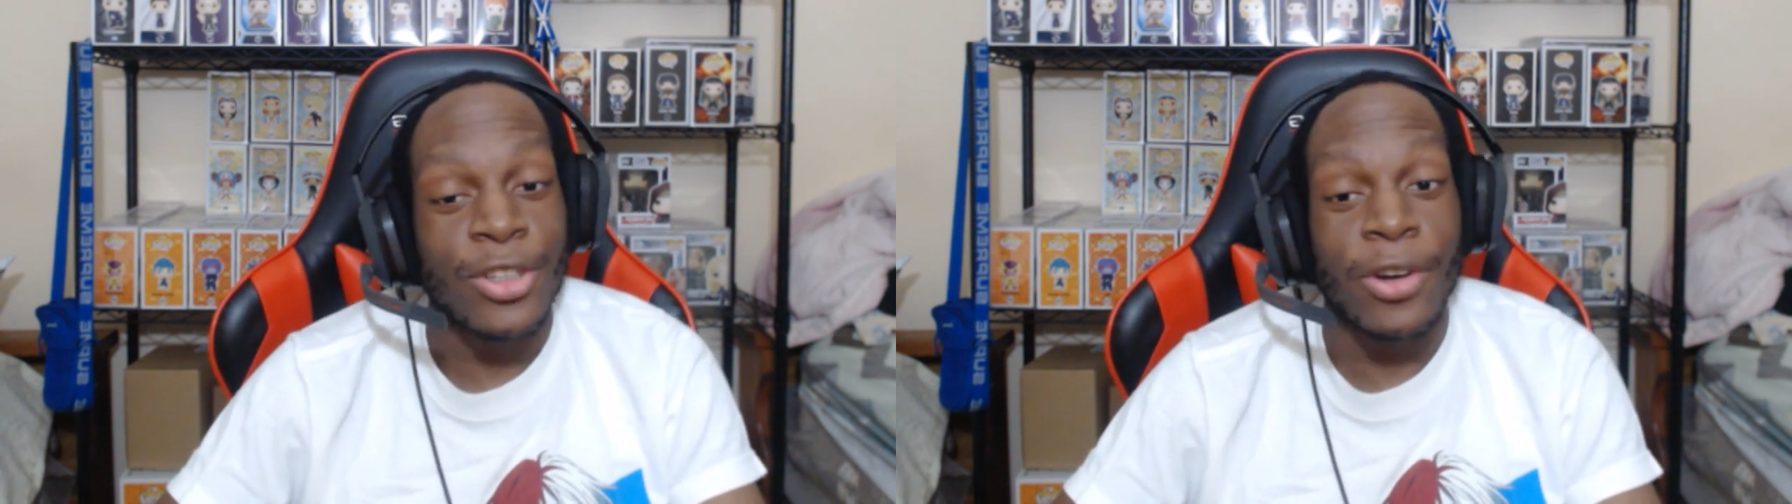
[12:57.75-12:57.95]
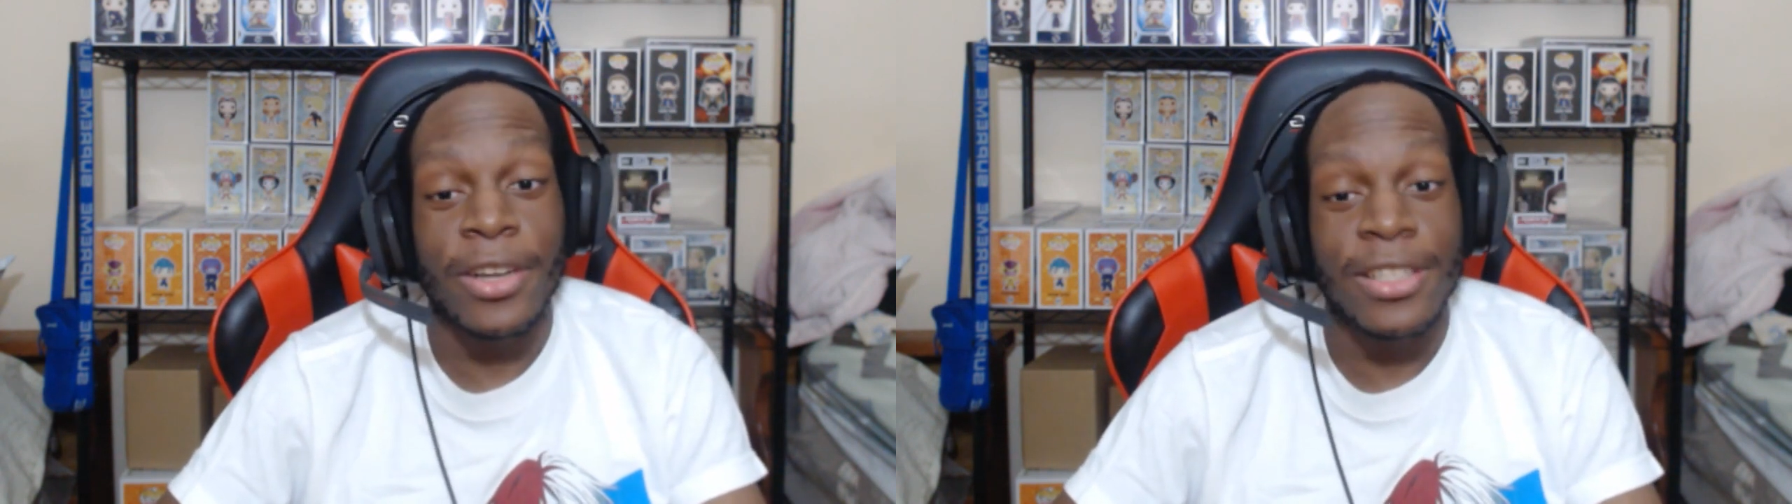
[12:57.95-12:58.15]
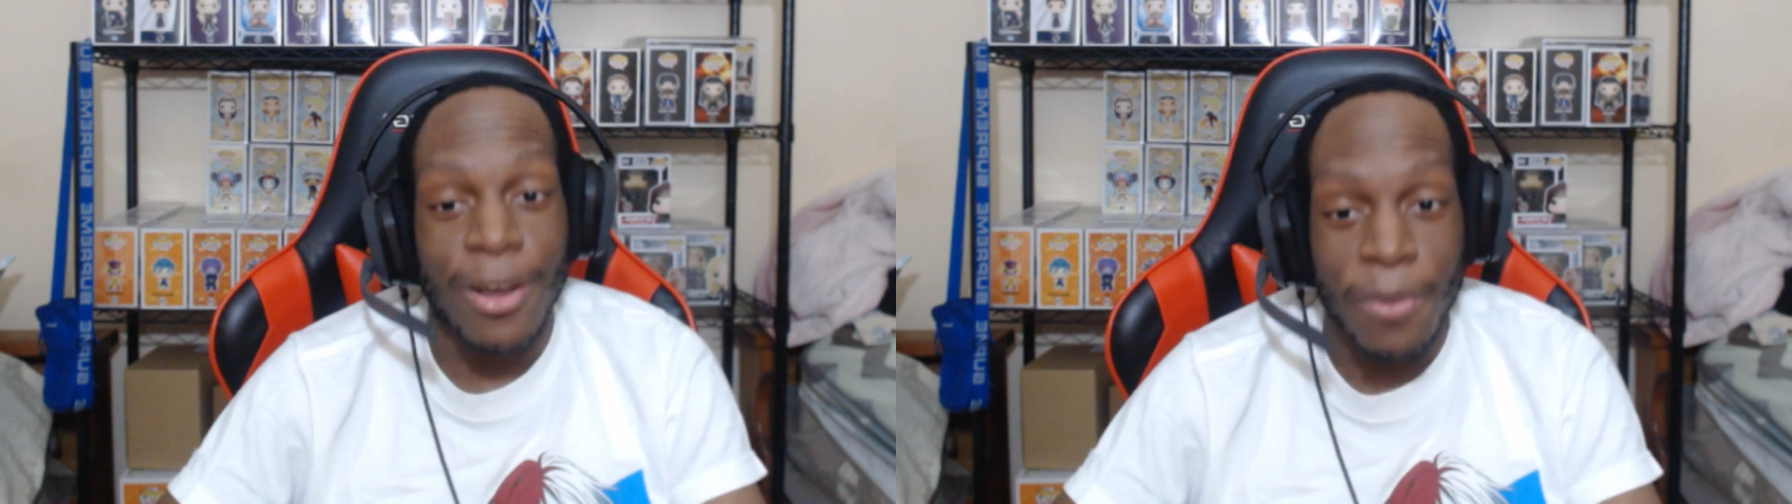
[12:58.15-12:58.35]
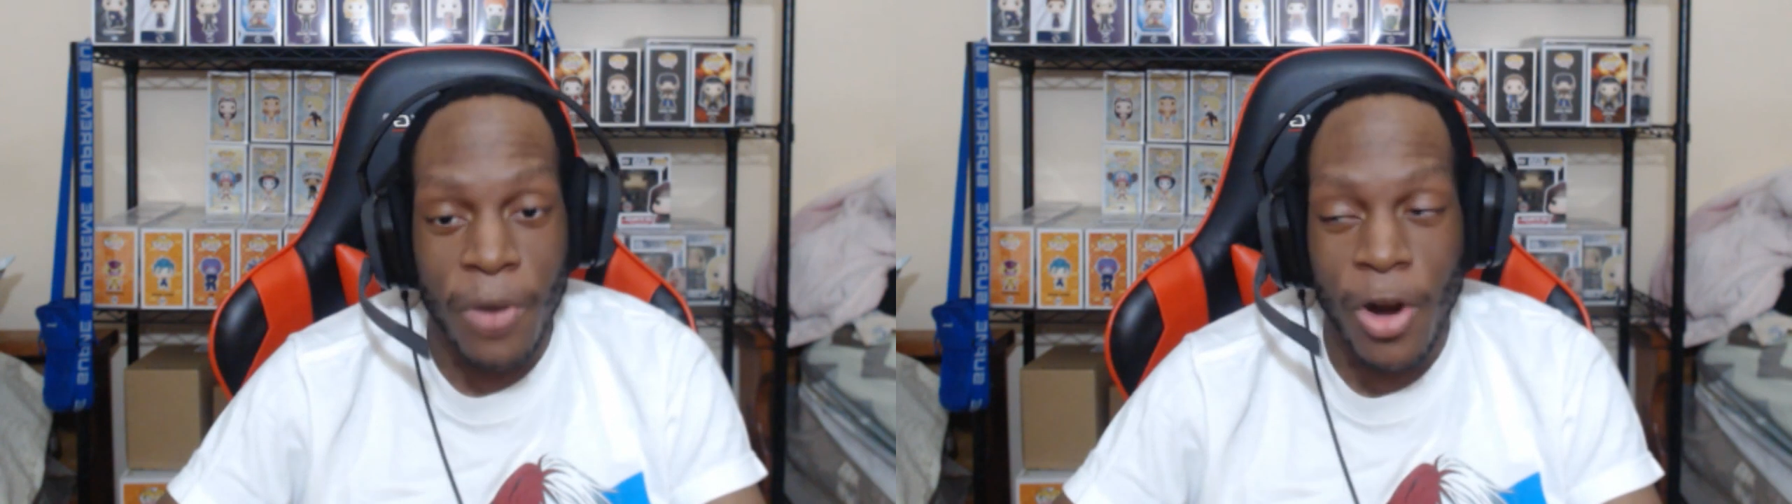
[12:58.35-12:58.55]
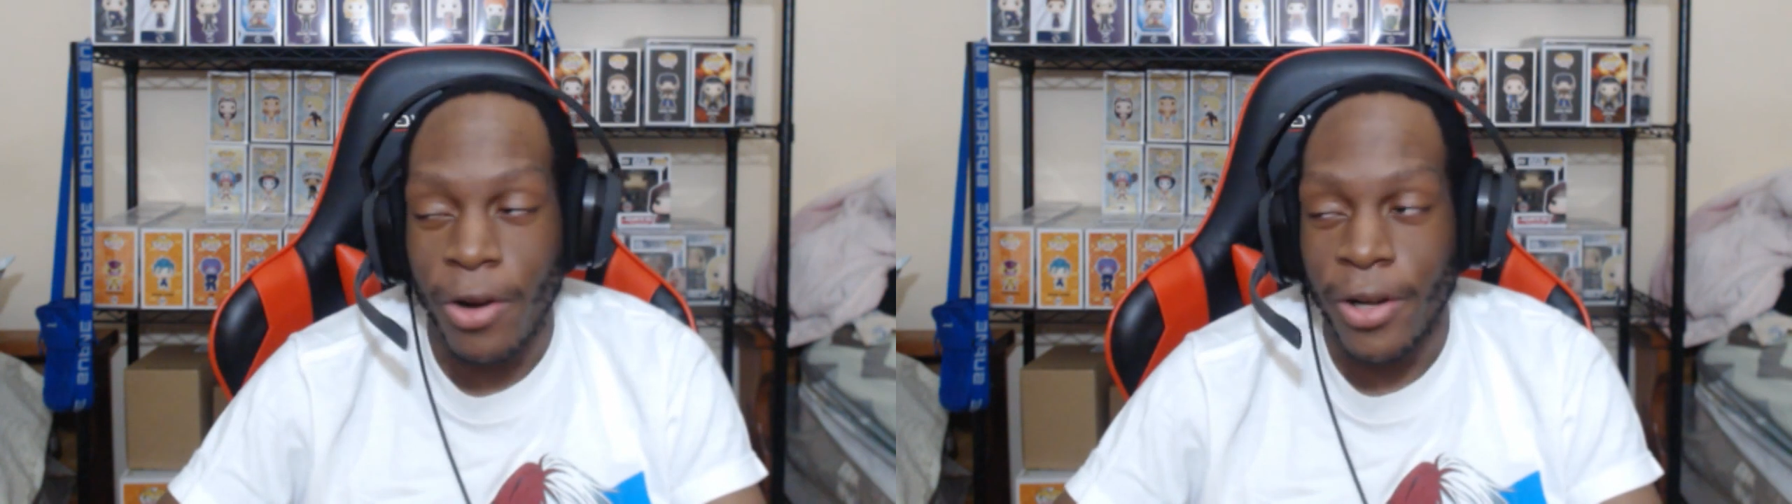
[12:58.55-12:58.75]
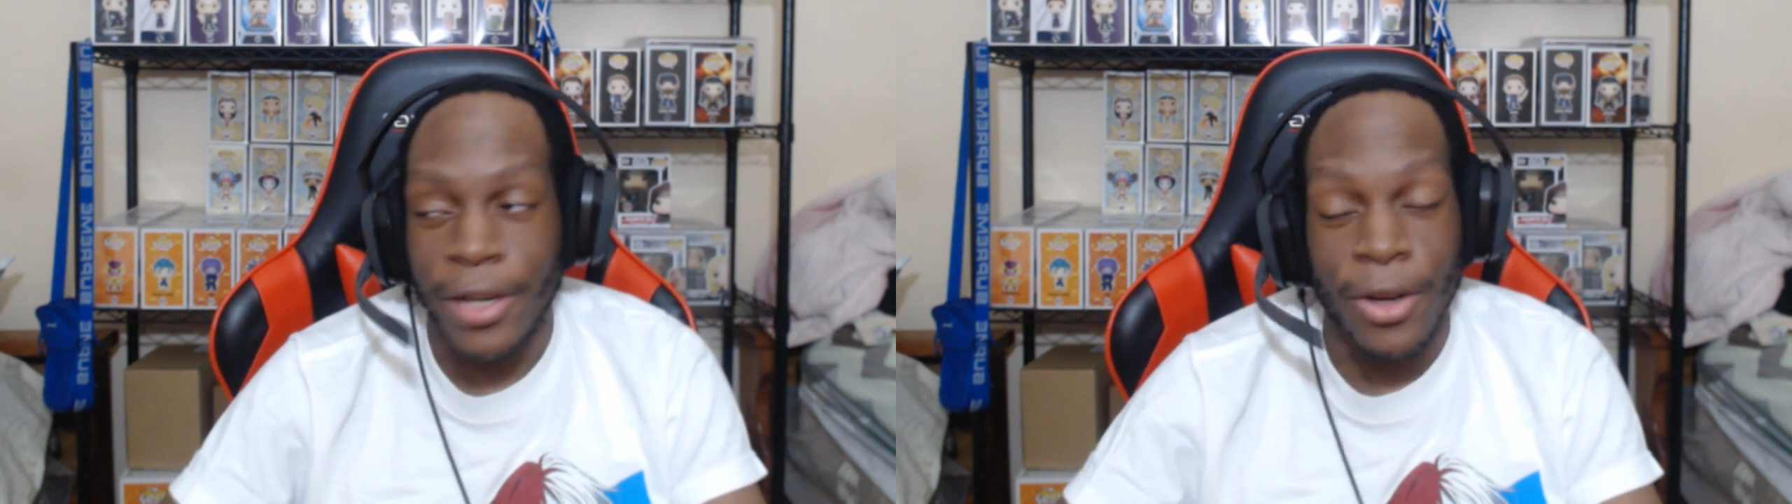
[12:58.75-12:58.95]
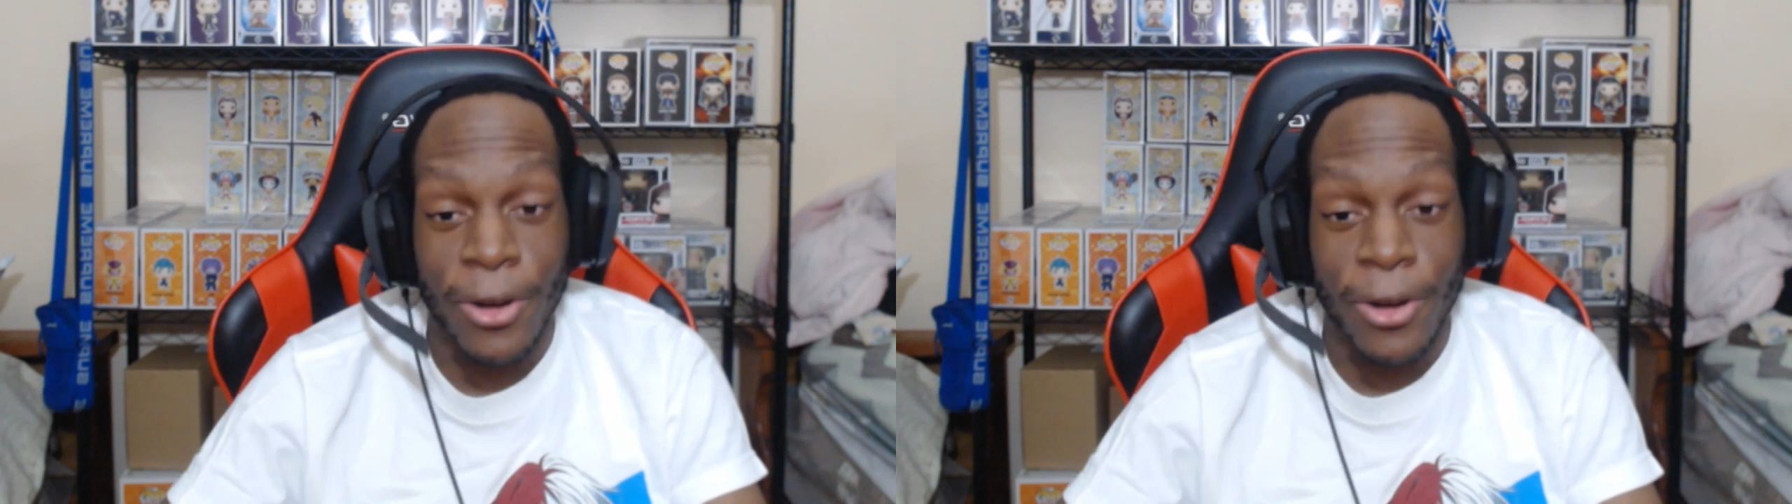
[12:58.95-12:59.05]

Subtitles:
journey to Amora and